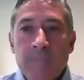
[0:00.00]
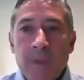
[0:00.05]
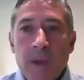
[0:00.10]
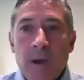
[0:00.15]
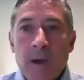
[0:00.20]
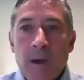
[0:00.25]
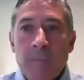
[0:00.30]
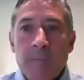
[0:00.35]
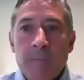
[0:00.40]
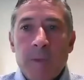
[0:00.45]

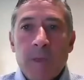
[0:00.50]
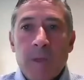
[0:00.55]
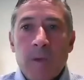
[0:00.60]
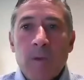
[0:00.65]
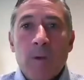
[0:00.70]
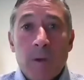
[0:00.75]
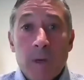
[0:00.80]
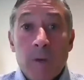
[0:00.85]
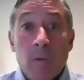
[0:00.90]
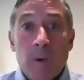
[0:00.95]

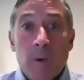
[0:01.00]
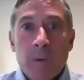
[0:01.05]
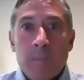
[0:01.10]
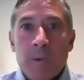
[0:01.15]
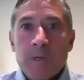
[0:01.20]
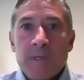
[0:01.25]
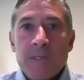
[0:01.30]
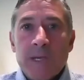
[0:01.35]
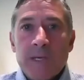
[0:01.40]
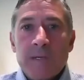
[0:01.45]
you want to
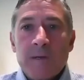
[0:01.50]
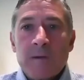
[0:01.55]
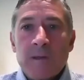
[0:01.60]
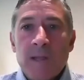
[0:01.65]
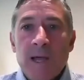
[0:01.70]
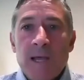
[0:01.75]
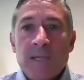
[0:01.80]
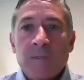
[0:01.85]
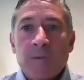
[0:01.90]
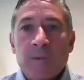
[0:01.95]
protect your
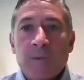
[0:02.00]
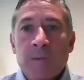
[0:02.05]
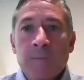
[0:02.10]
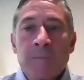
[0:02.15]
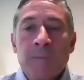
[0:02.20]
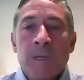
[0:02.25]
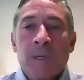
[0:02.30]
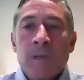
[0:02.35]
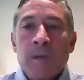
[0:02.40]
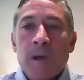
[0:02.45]

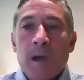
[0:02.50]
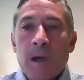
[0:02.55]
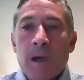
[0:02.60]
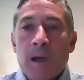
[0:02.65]
classroom,